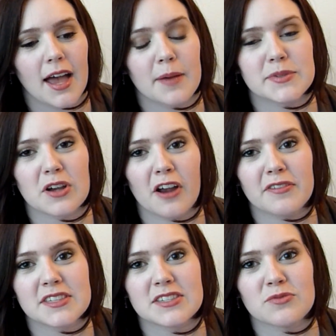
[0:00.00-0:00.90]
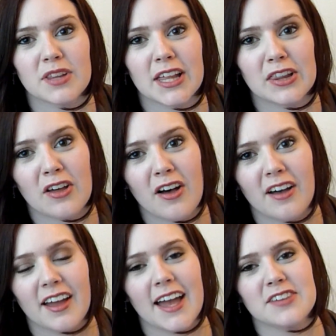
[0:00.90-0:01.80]
I'm sorry if this is really
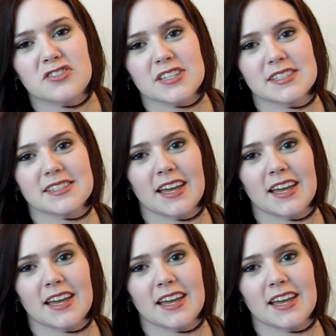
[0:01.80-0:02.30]
long. I just